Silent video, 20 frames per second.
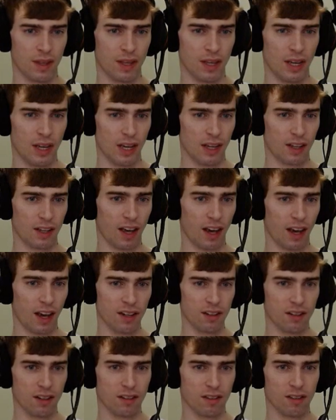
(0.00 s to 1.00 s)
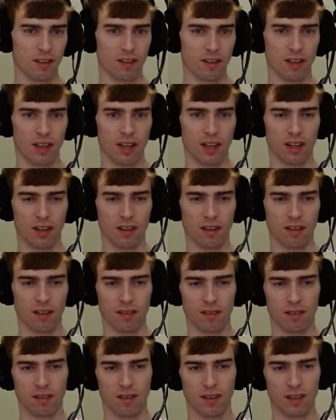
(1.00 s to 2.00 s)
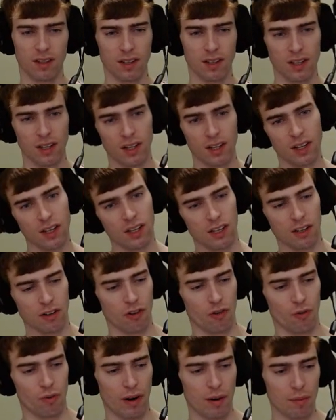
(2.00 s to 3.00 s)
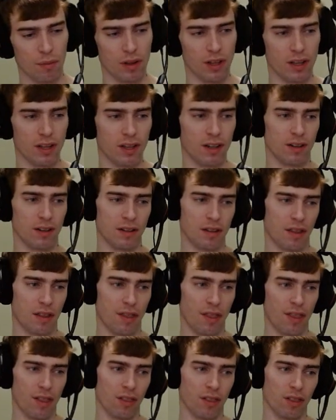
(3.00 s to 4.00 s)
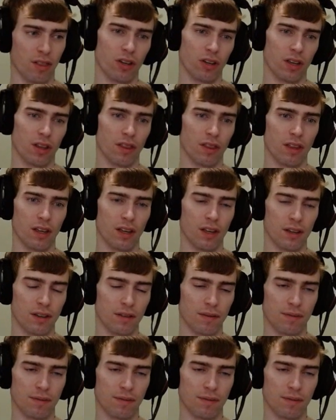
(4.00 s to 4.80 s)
It kind of does look like a gremlin looking thing.